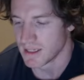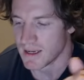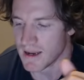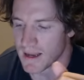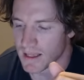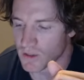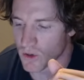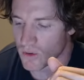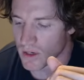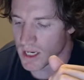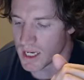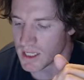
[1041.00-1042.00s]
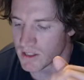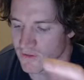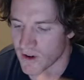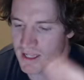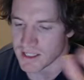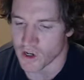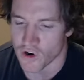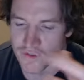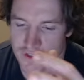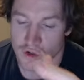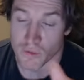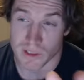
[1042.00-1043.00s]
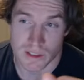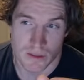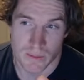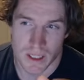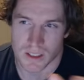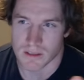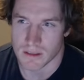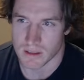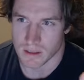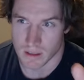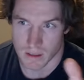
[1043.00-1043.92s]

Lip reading: And so he defines the office almost as much as the